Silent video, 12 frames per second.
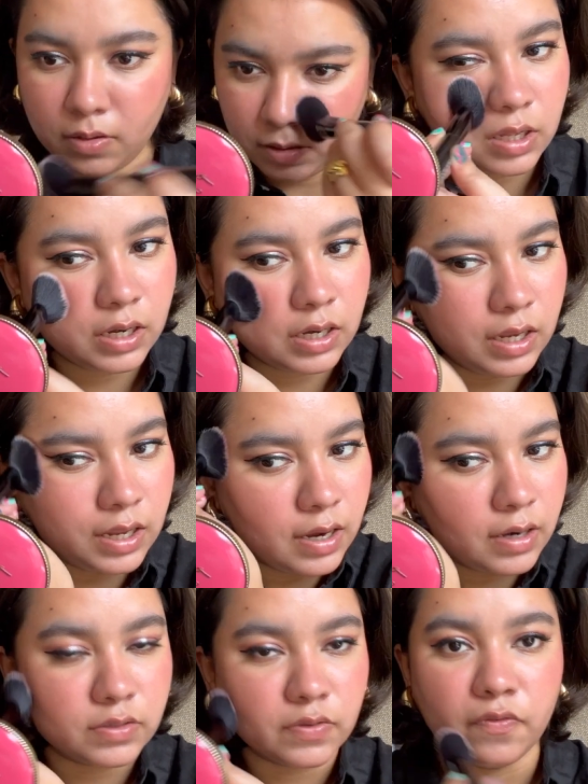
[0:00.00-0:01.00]
It
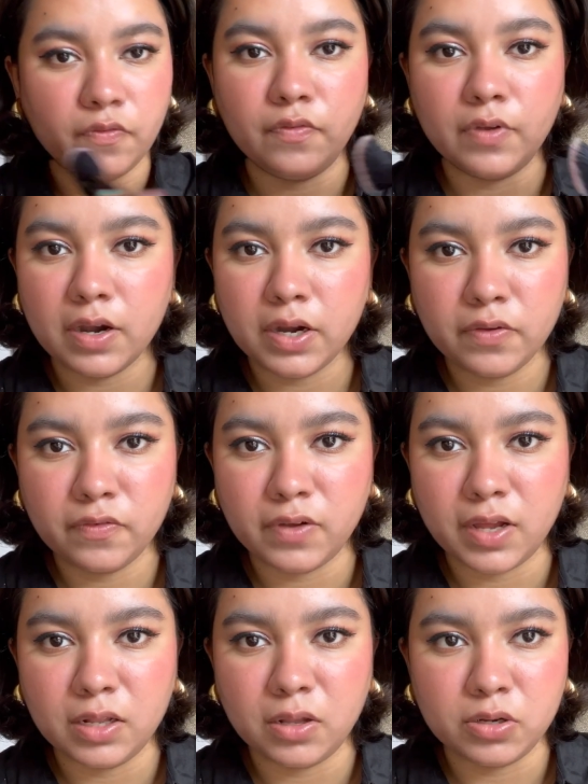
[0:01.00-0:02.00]
layers very
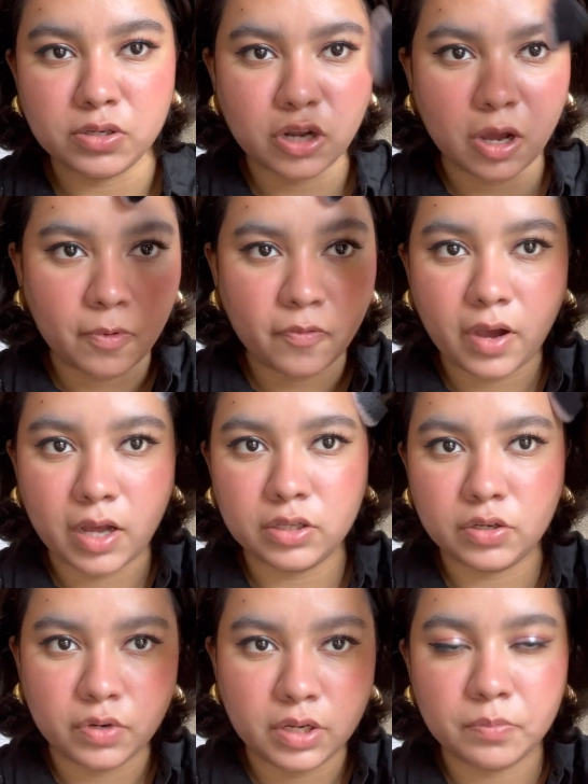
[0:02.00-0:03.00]
well on top of other
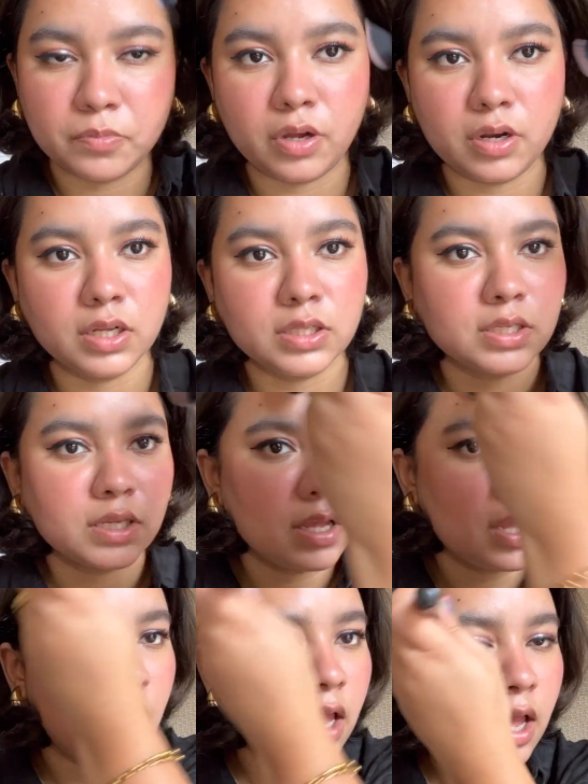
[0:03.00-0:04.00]
cream products,
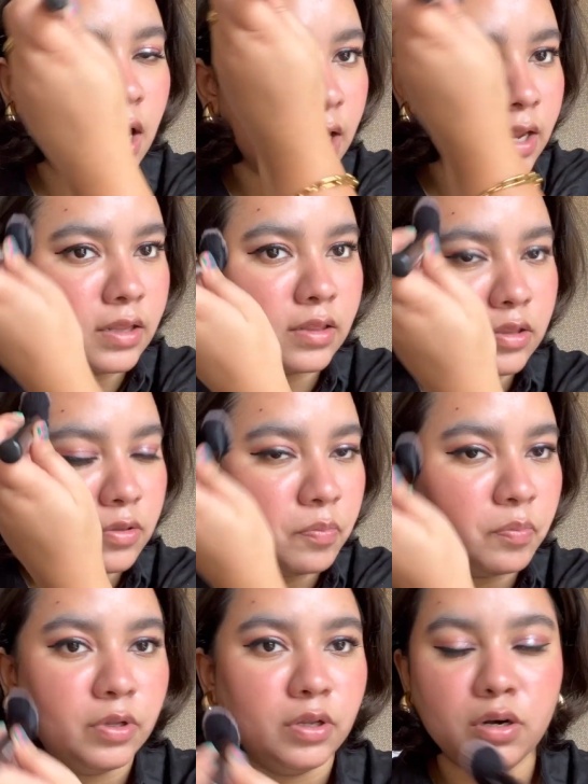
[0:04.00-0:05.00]
and the
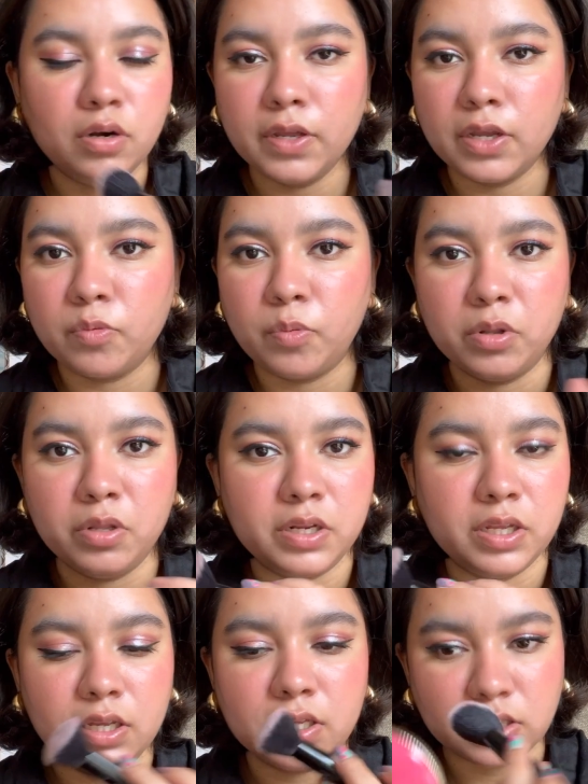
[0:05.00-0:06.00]
blurring
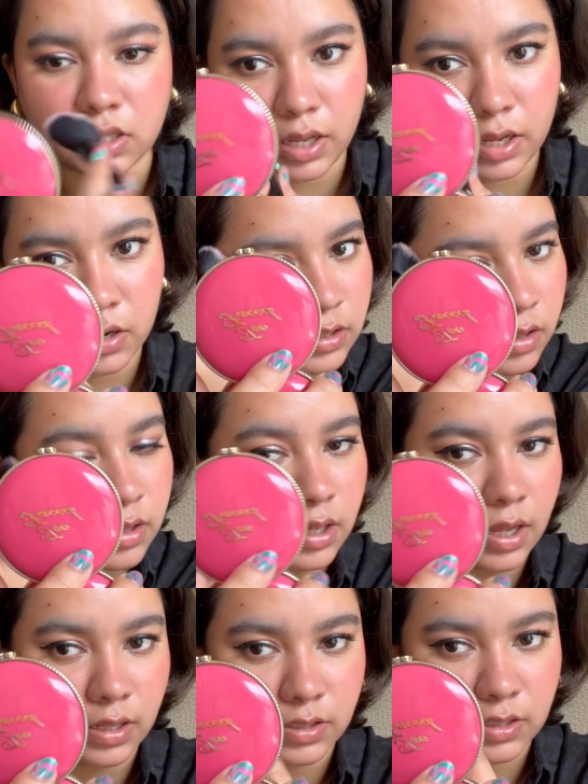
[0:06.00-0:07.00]
quality is like nothing
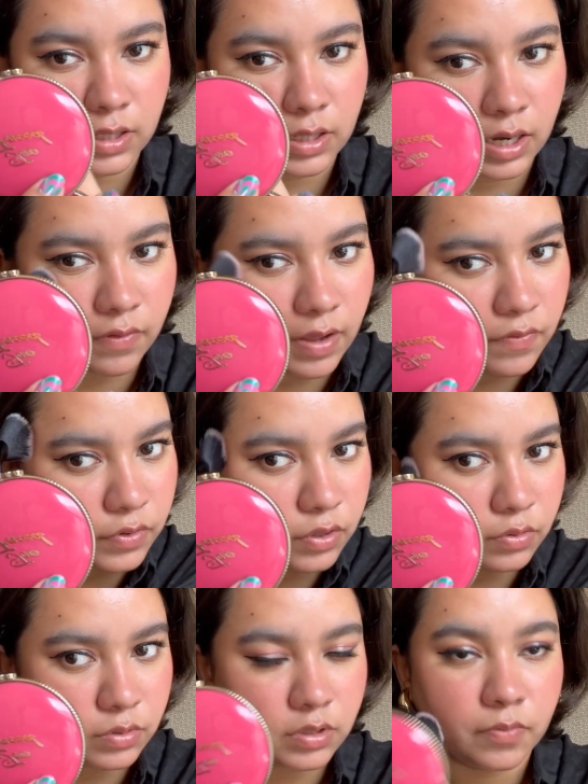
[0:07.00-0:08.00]
else that I've ever
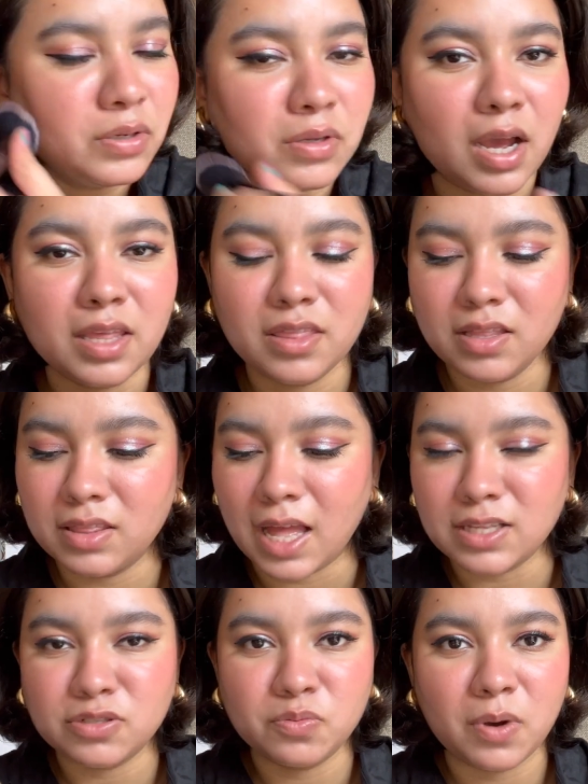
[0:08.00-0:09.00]
used. I think
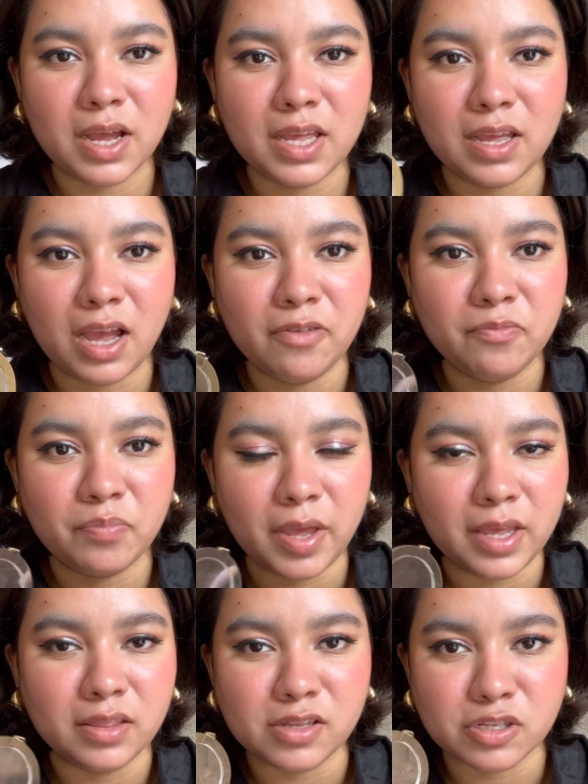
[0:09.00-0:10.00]
that's why I'm
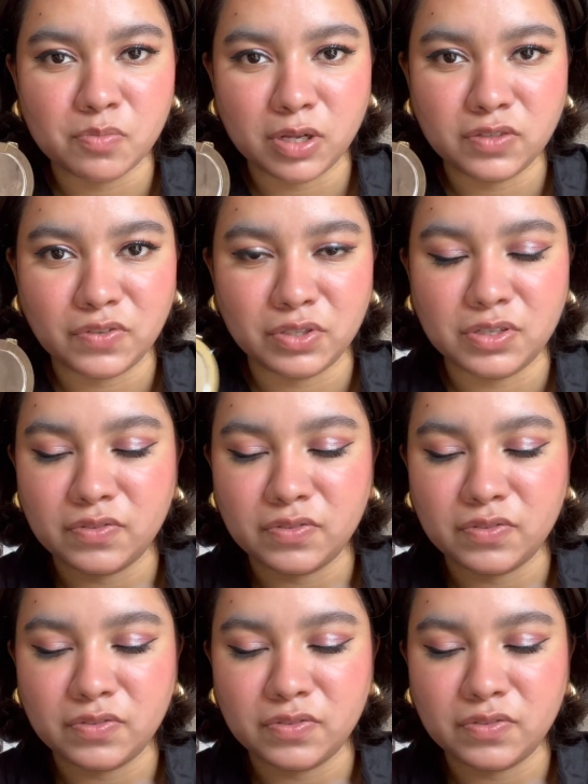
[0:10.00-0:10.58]
paying this much for this